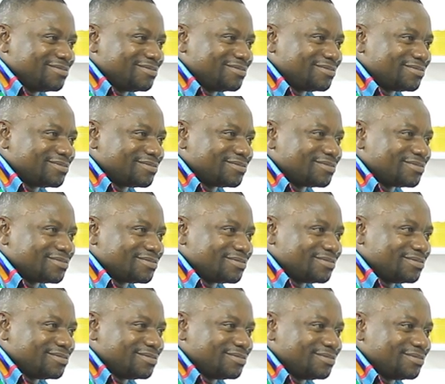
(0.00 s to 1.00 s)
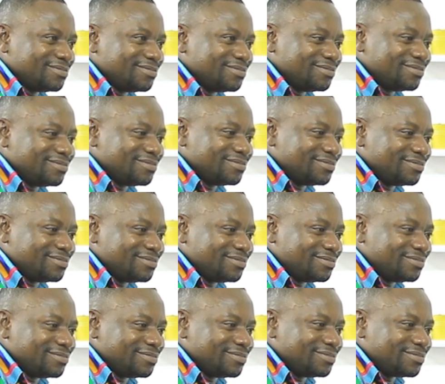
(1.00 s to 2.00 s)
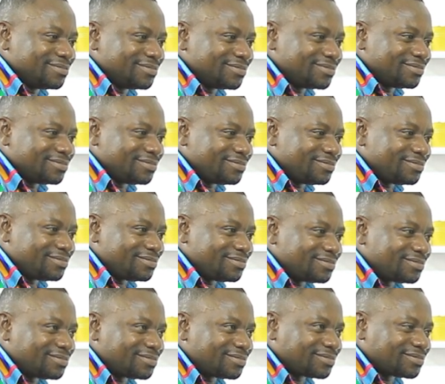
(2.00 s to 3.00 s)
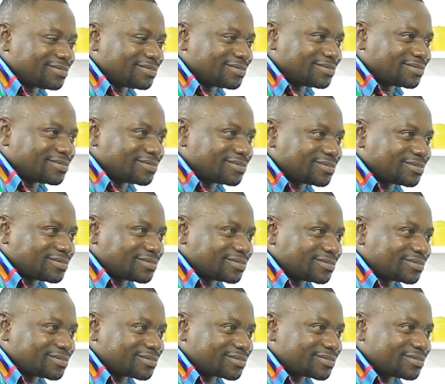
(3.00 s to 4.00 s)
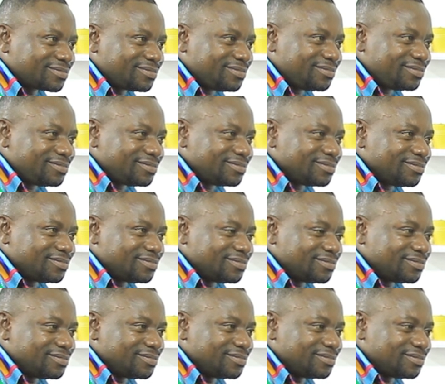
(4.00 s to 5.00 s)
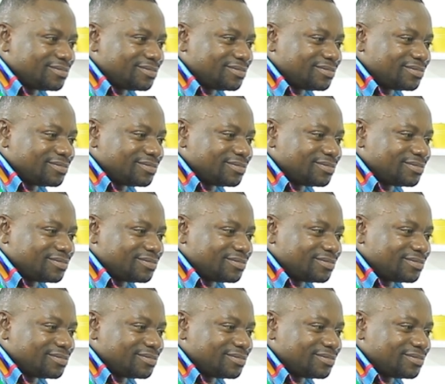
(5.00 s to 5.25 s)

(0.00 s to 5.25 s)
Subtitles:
[no speech]